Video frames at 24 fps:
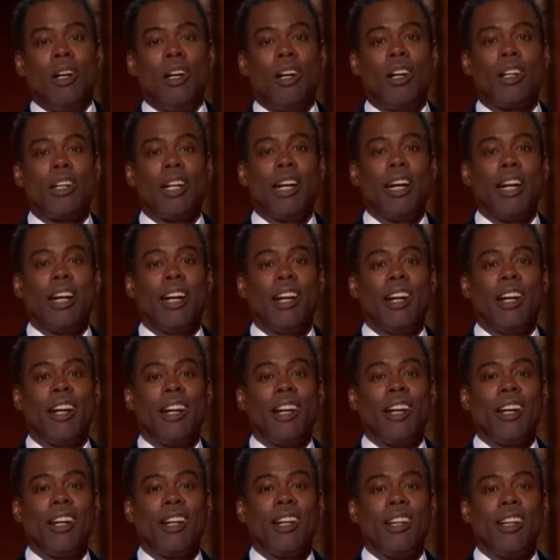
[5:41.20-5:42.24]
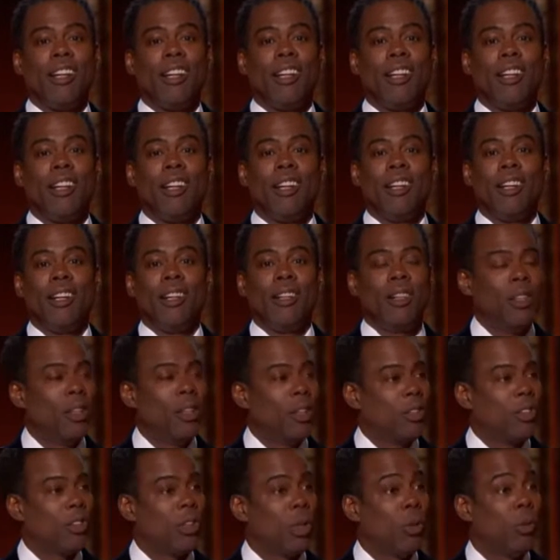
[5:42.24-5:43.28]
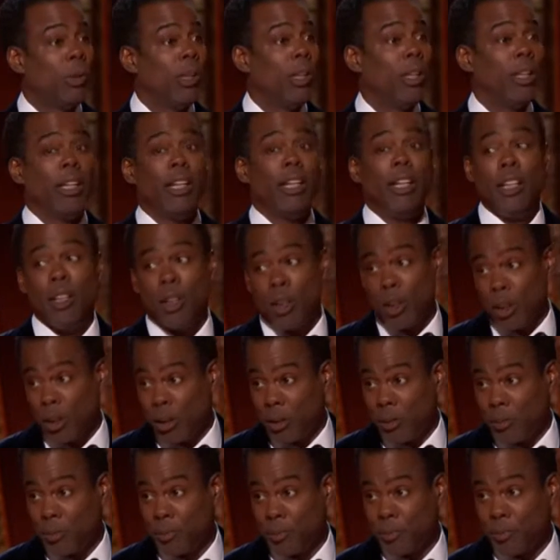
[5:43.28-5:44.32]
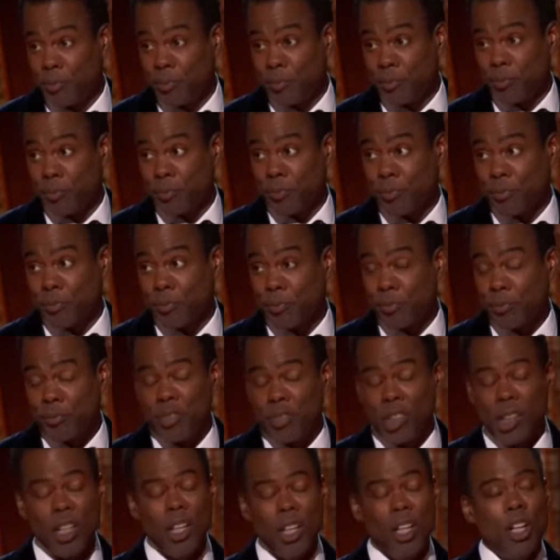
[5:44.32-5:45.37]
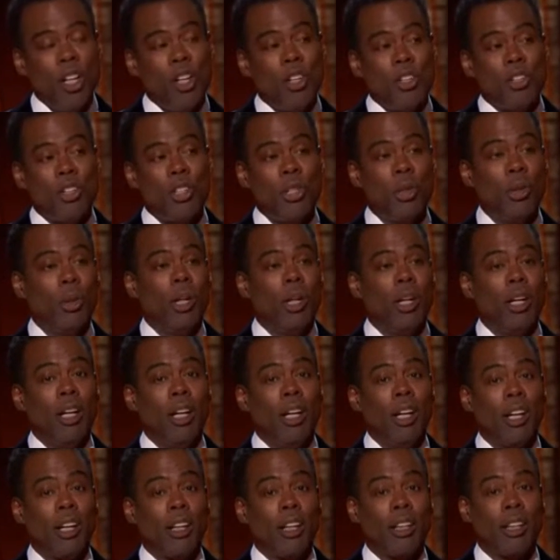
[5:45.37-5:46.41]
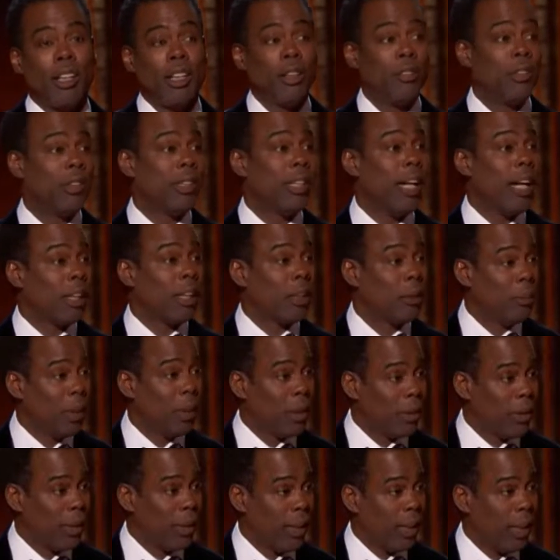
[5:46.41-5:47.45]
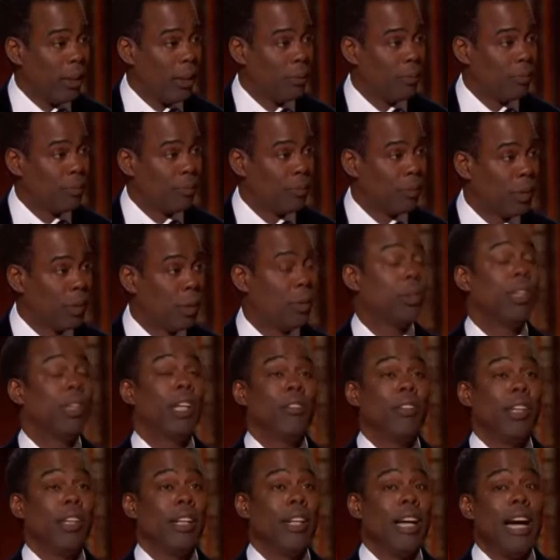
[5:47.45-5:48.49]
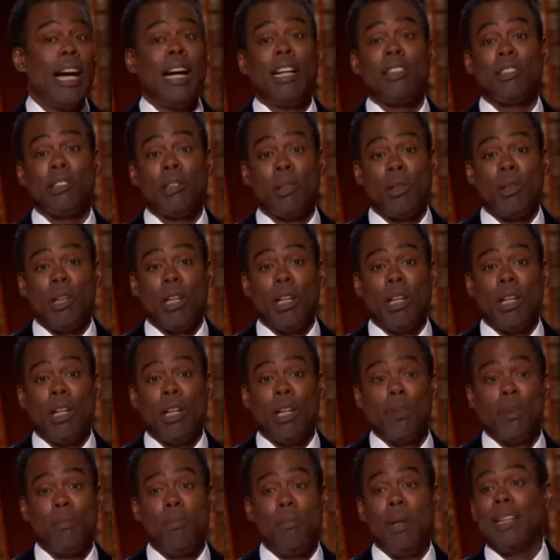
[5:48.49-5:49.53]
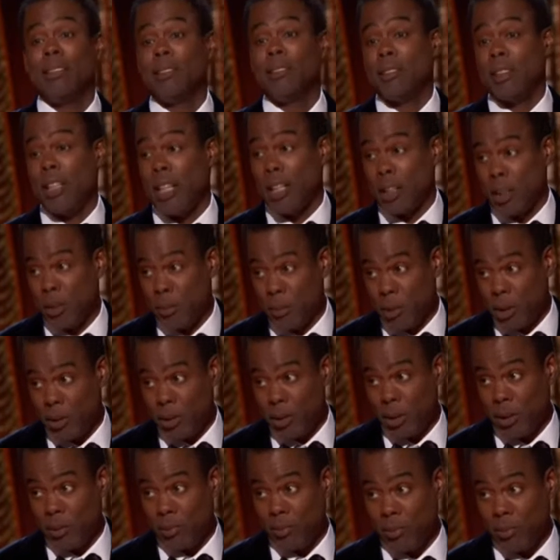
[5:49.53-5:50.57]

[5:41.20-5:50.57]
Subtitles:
Okay. So we are here to give a documentary out, to give an Oscar out for Best Documentary.